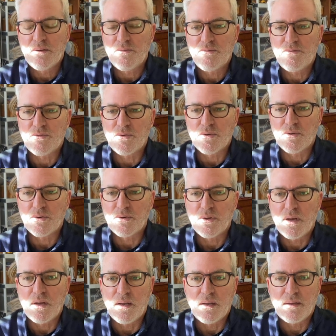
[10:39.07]

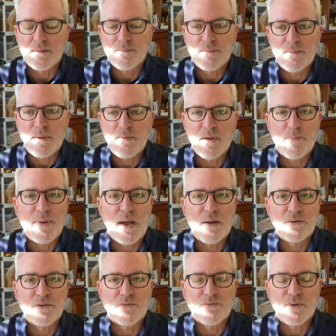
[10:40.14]
for maybe a
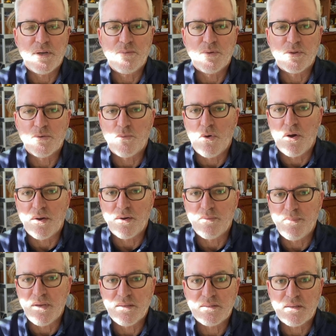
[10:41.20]
pound of reed with the water
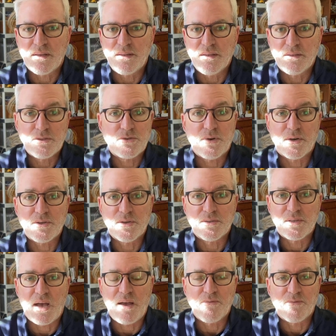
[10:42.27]
based on the
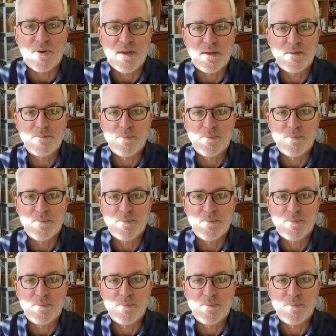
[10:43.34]
instructions I've read.